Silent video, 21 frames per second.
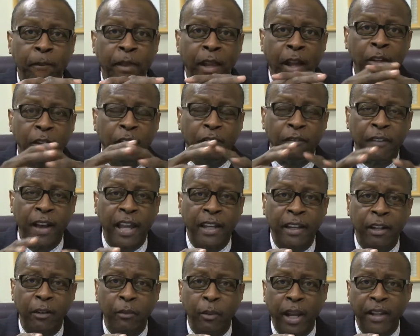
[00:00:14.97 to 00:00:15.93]
You'll
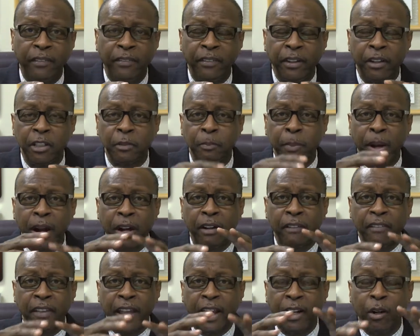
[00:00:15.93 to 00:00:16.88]
find it right there as part
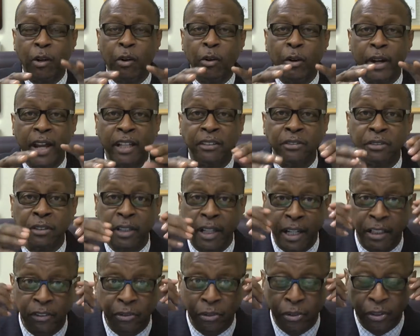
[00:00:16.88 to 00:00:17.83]
of that whole
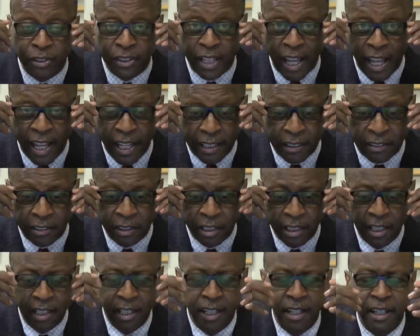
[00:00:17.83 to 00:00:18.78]
exercise.
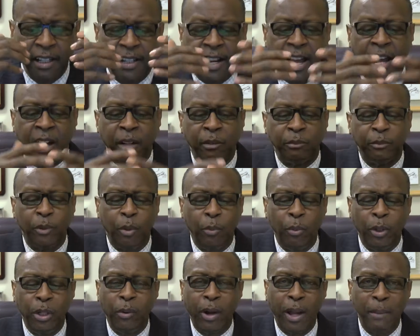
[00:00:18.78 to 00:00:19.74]
Now,
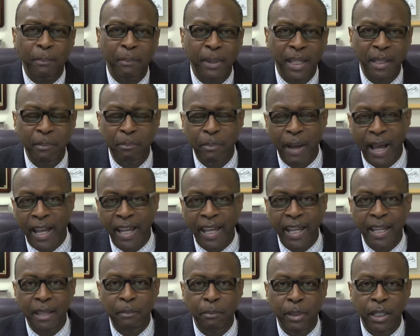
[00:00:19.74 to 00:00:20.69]
what do I mean by
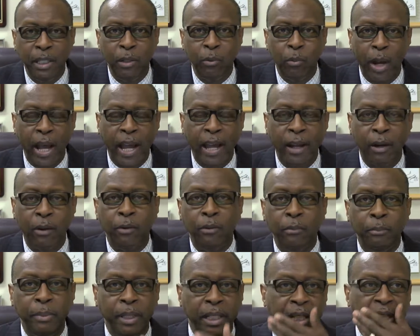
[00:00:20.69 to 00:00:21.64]
a
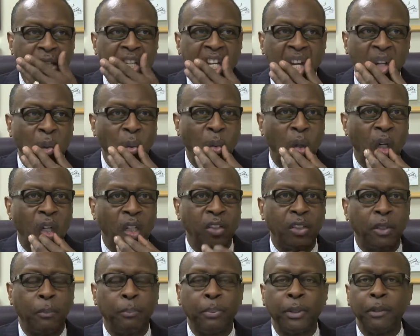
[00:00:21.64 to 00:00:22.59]
BYOB and what
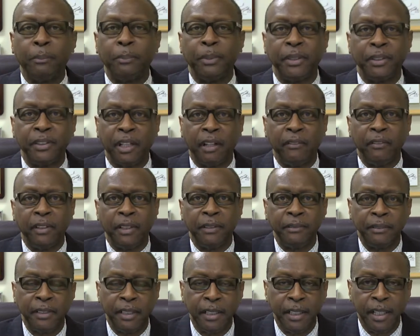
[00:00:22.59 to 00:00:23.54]
is the purpose of it?
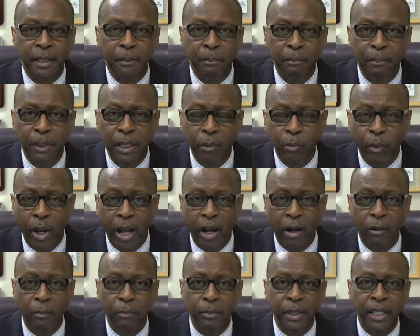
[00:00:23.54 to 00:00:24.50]

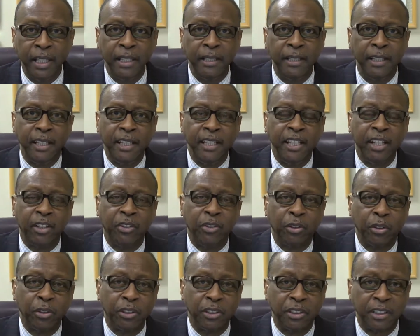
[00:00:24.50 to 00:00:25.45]
BYOB
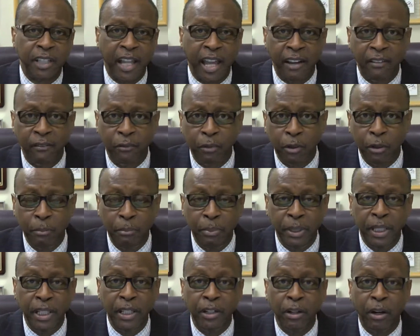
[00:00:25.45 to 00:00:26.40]
initials stand for
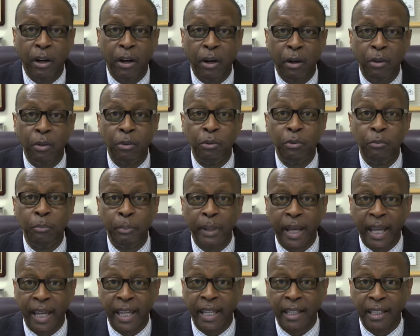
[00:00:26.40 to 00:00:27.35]
Be Your Own
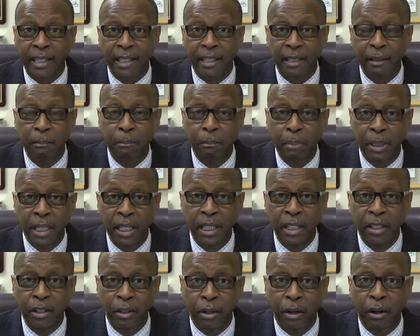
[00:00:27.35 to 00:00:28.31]
Bank. Be
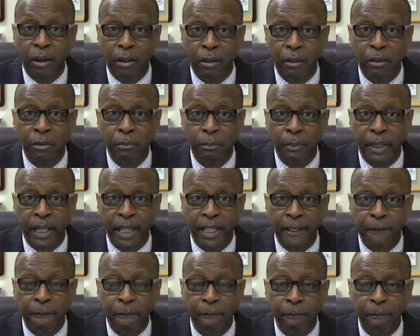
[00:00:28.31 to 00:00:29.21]
Your Own Bank.